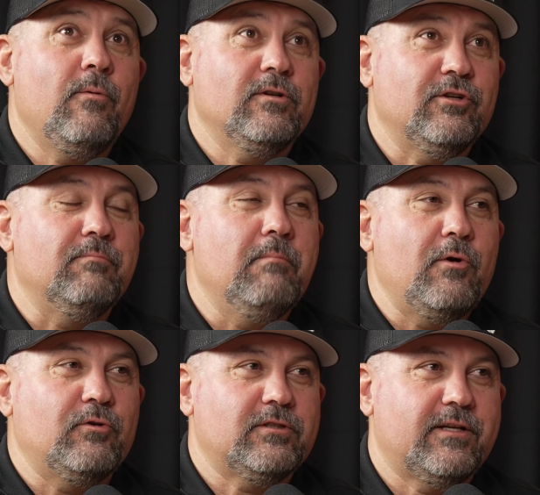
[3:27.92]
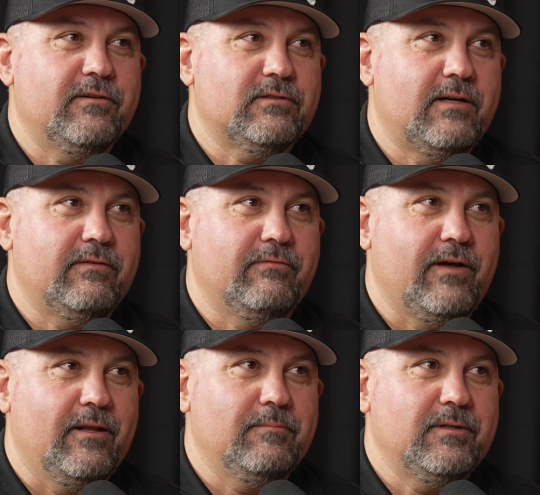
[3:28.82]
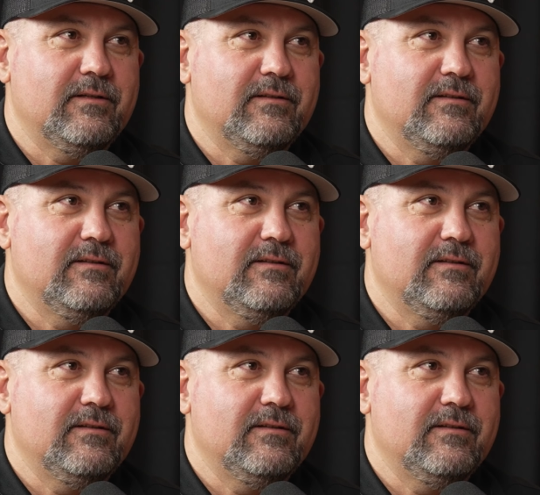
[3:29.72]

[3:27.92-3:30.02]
once I'm, your motor skills have developed.